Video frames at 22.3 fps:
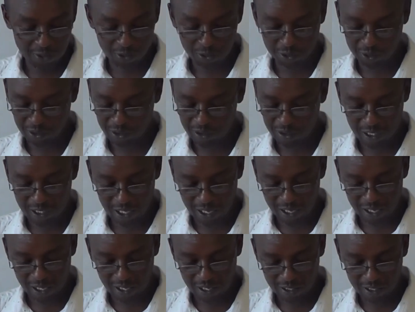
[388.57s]
those, they
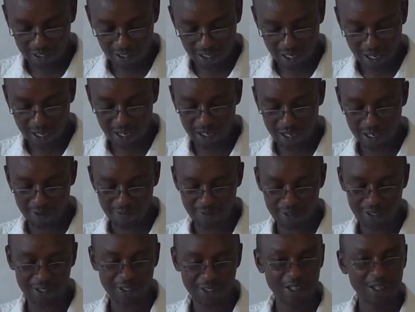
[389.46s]
are
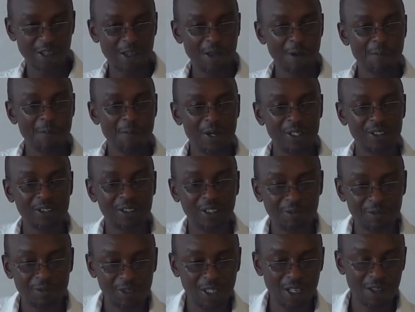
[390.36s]
agreement. But
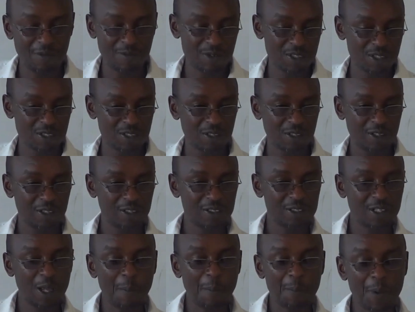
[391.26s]
sometimes,
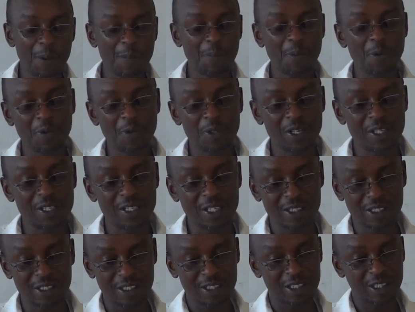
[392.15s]
some people, they
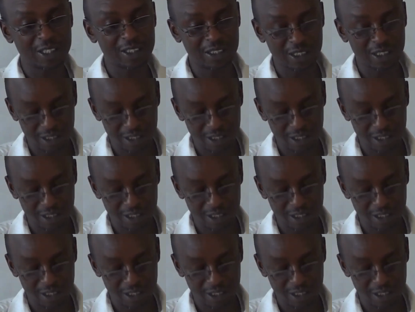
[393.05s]
just start